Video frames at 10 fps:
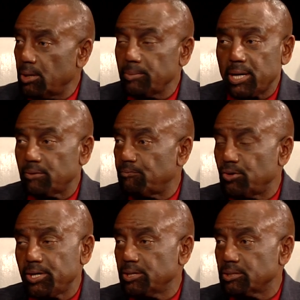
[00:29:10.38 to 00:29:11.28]
I'm not
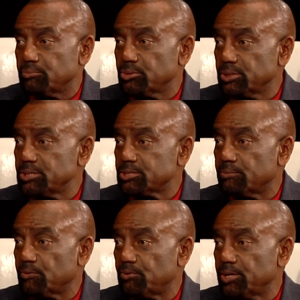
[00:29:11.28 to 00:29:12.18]
afraid of the police.
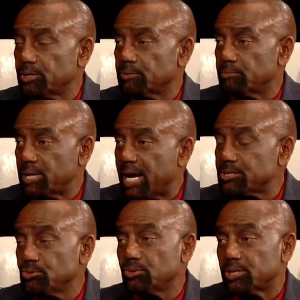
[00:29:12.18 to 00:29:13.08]
I'm afraid of the blacks
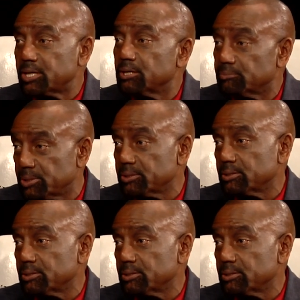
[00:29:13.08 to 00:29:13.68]
who would kill me.